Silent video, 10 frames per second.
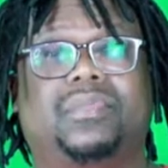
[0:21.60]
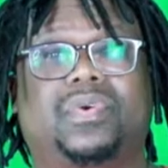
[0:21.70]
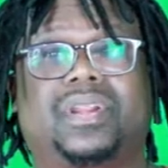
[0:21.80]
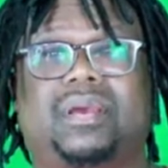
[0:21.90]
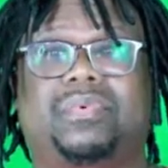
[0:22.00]

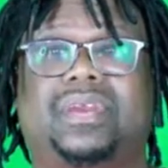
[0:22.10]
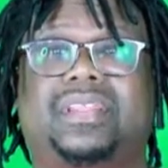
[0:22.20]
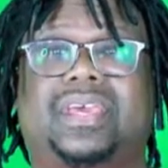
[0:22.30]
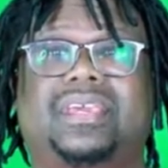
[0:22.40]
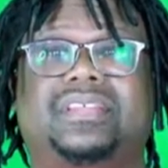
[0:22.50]
morning. I
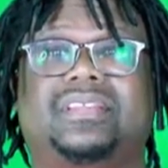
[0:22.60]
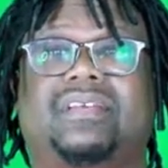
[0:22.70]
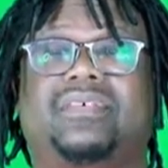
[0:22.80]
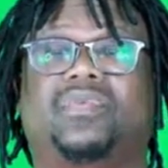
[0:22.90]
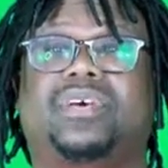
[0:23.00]
pray that each
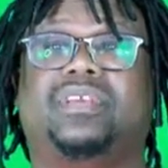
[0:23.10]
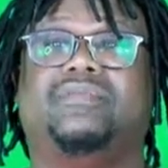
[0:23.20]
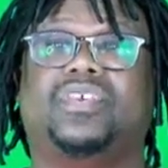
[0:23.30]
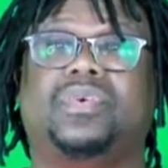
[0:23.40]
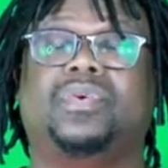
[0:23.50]
and every one
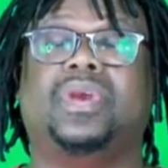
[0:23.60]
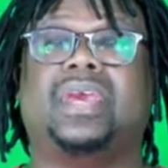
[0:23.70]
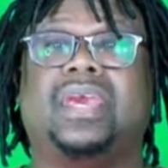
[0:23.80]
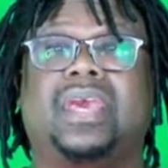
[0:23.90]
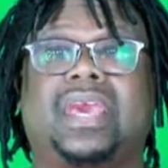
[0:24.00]
of you
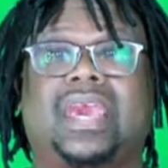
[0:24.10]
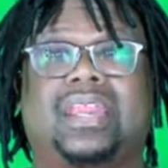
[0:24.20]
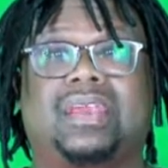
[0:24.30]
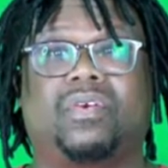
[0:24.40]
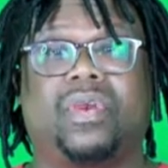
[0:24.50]

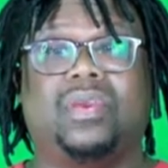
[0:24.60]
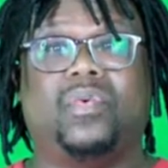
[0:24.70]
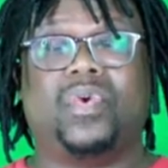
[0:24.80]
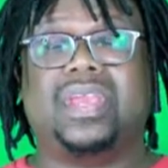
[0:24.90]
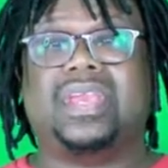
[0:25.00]
had a
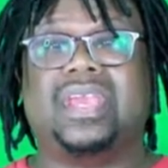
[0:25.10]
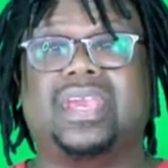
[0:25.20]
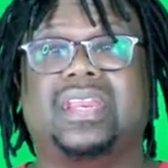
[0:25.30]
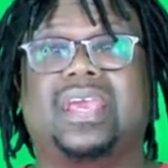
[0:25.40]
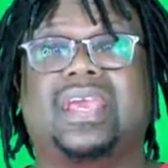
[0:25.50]
great
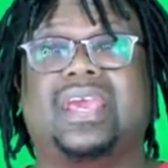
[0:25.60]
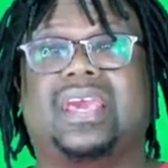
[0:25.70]
weekend,